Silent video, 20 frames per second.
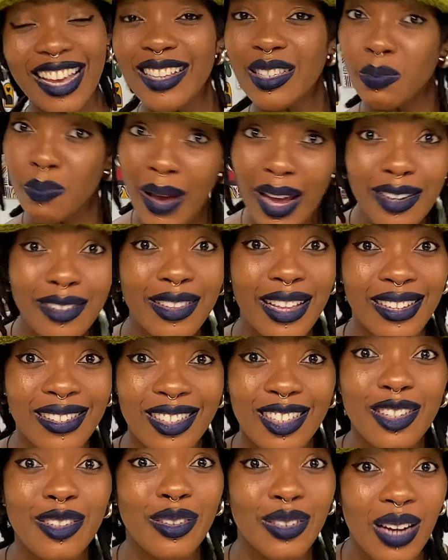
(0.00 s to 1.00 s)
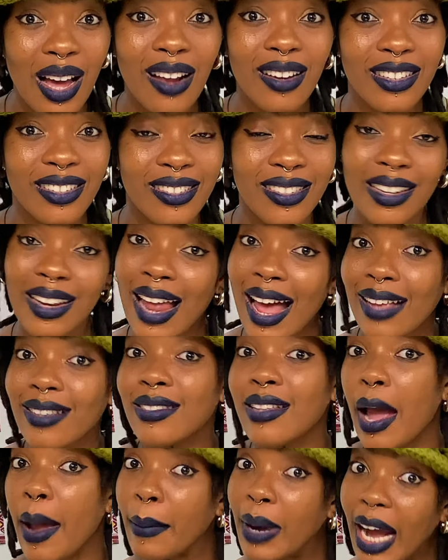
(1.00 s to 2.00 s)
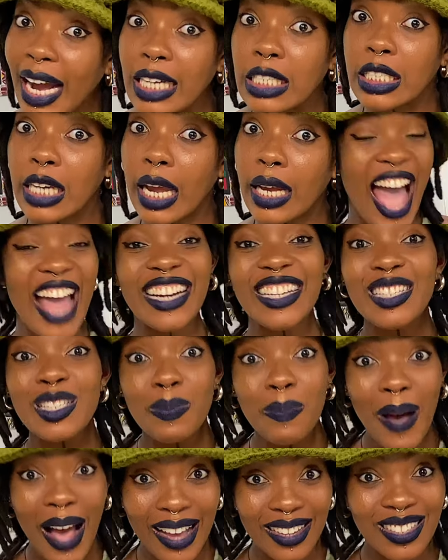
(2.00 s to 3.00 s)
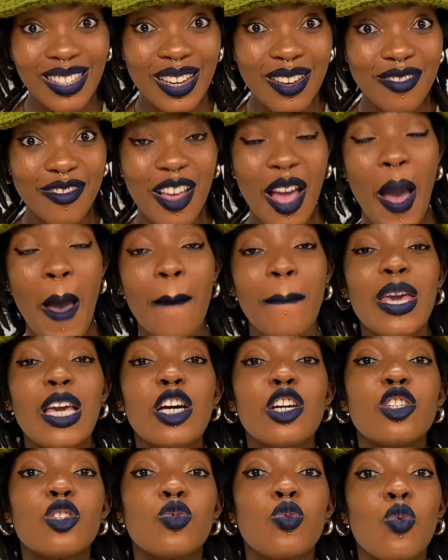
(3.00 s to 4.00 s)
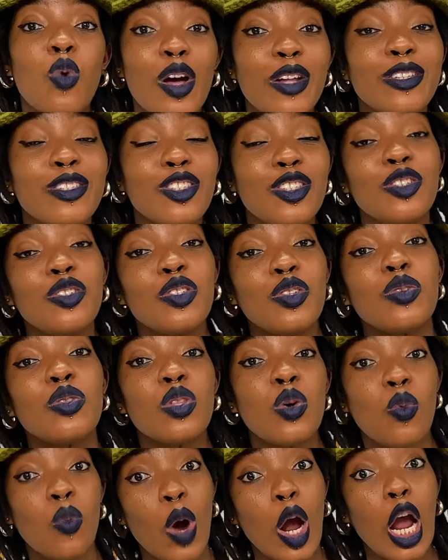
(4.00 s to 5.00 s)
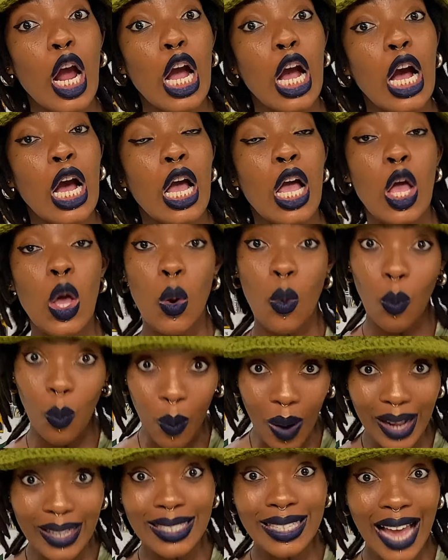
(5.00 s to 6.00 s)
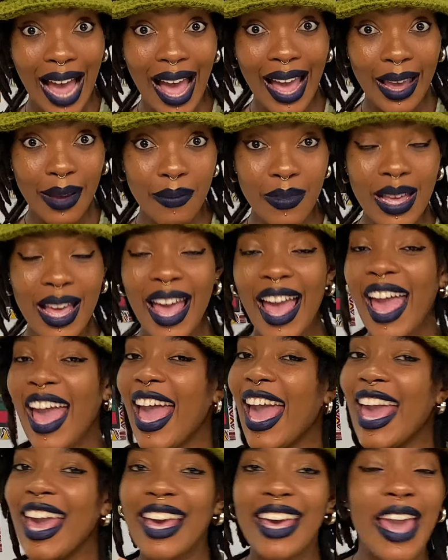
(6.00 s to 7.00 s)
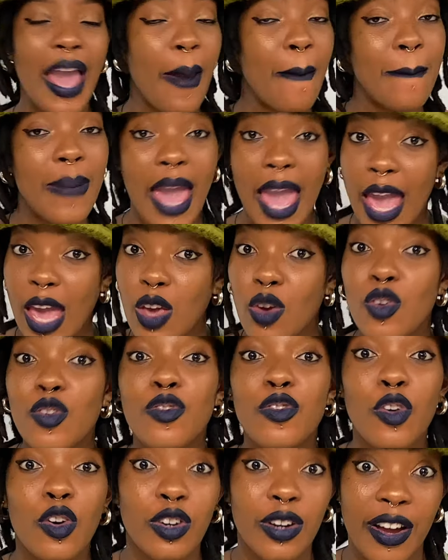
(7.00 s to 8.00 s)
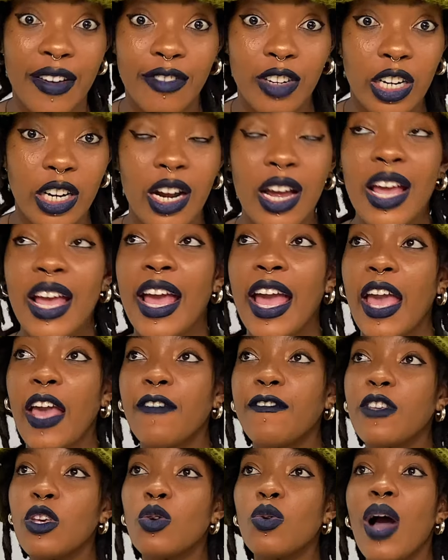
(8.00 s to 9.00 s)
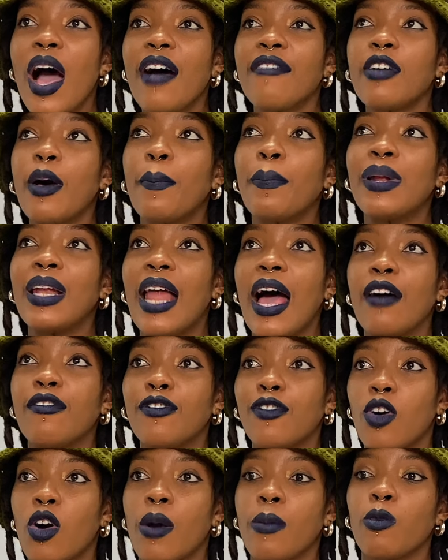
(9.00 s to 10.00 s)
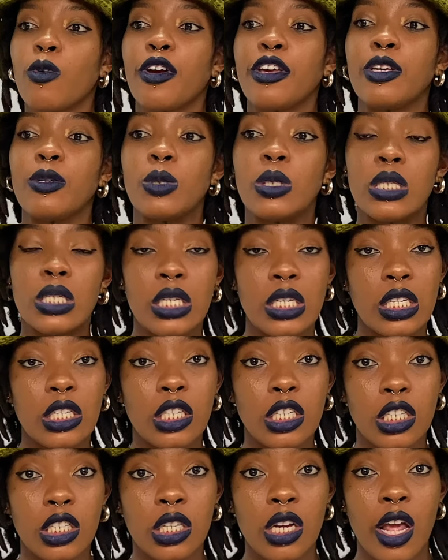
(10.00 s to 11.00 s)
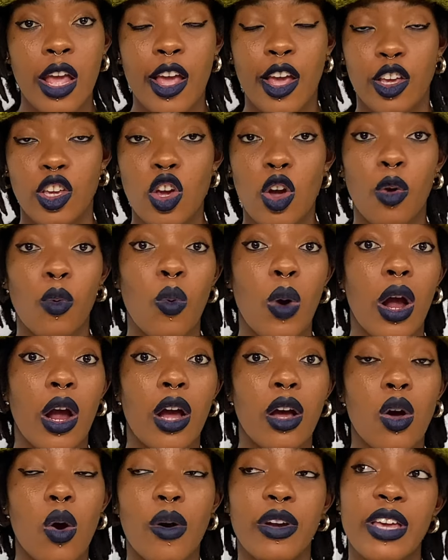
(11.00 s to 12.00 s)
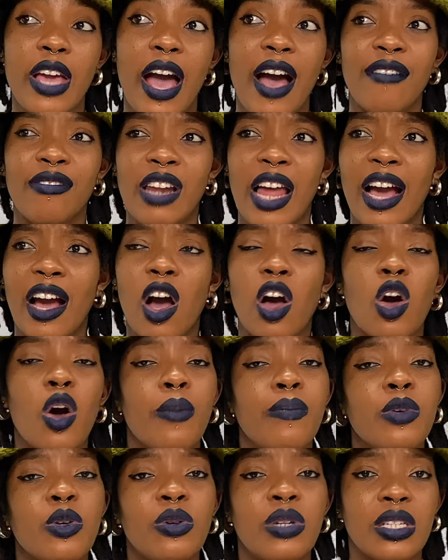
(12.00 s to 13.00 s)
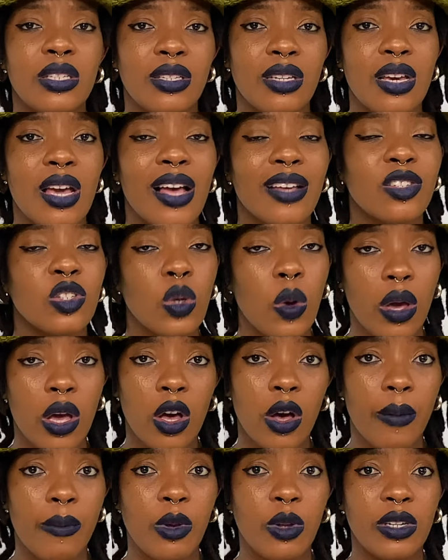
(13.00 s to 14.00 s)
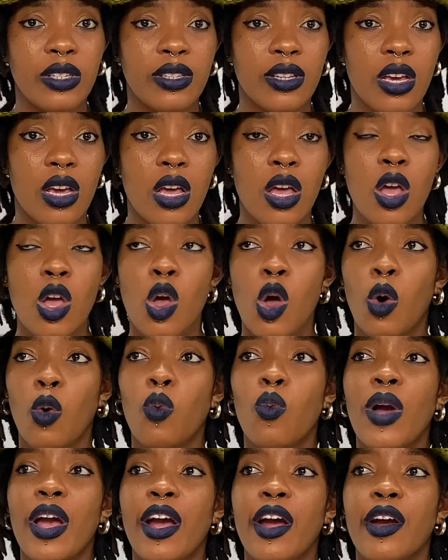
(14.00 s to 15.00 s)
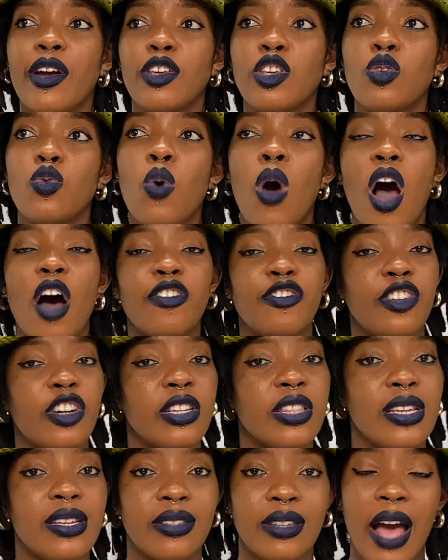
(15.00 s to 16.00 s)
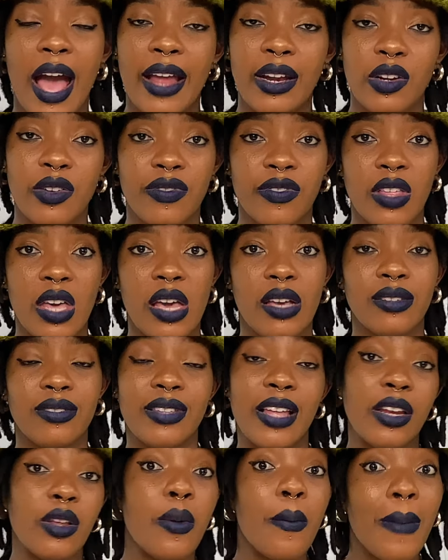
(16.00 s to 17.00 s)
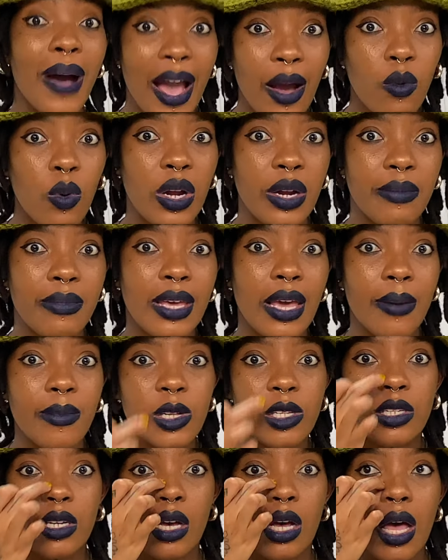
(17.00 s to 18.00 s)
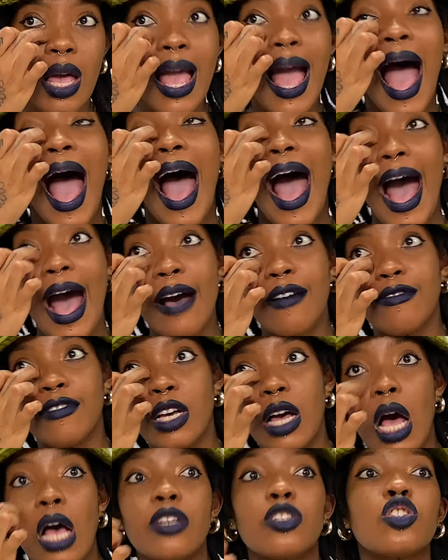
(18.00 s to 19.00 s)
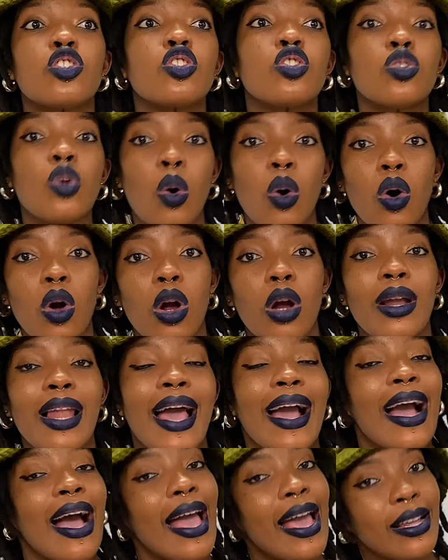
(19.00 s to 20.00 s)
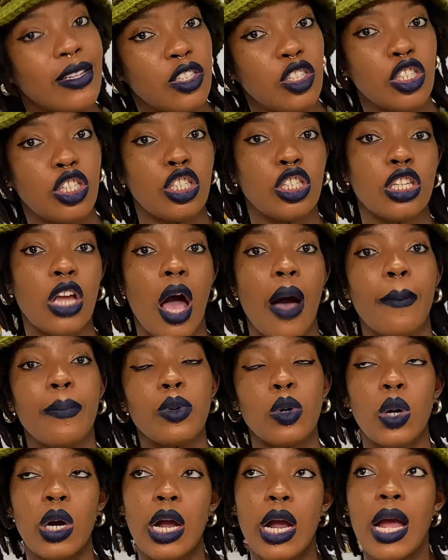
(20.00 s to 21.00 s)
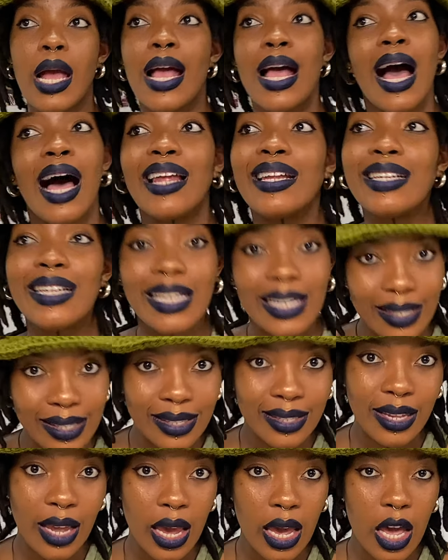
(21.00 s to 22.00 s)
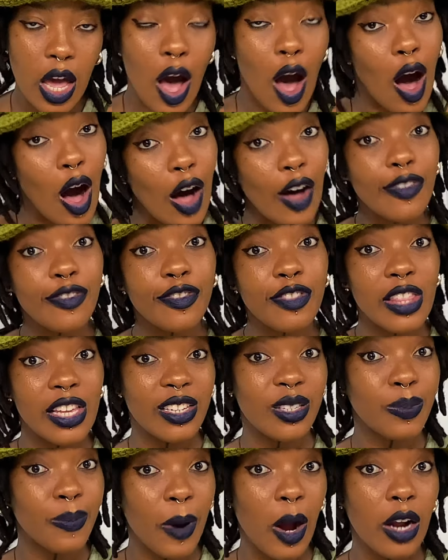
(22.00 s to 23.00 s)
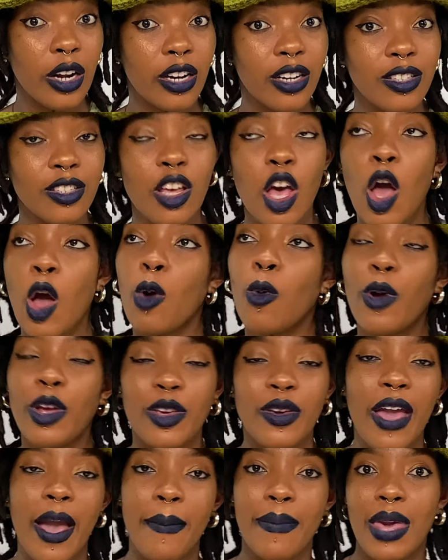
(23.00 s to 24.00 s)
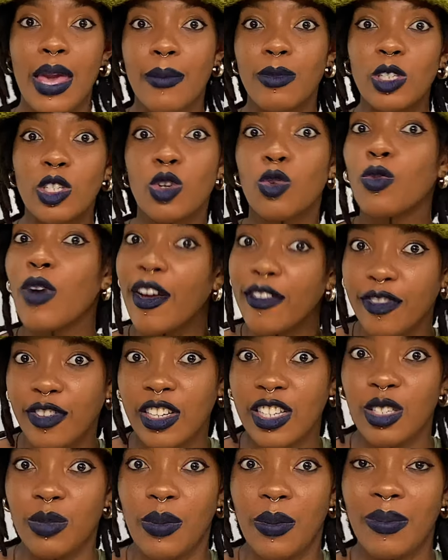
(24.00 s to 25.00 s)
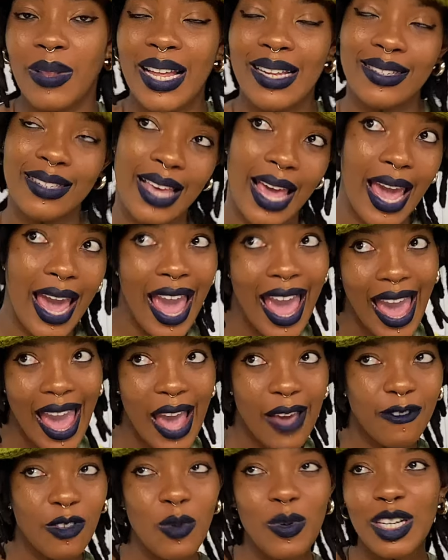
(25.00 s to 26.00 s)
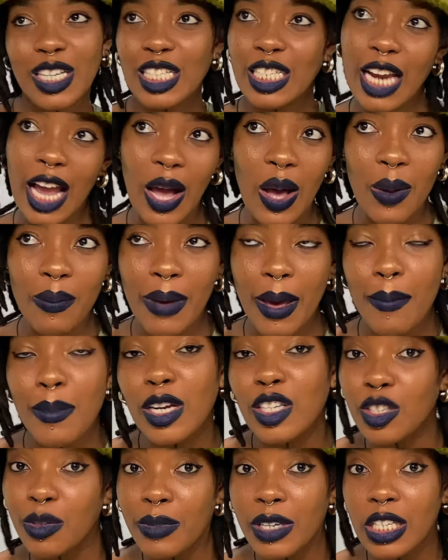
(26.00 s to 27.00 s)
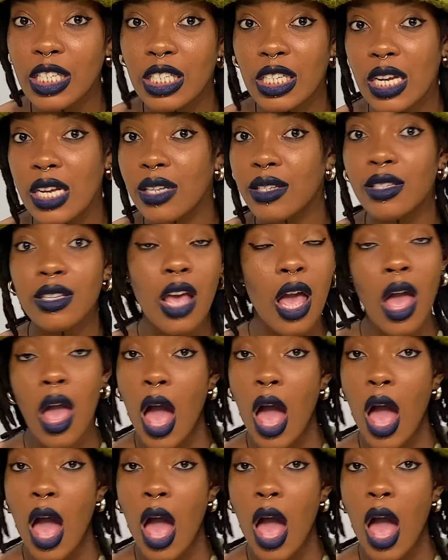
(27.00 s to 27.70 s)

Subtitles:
is better than $0 the last time I checked. And it's passive because once you do the work one time, it can pay you forever. If you have a platform where you teach your work or you have like a community, a sewing community where you offer these kind of things, then you might want to be able to have a store like an Etsy shop or a listing of this product where you can be able to reference people and say, hey, if you want to check out my measurement sheets,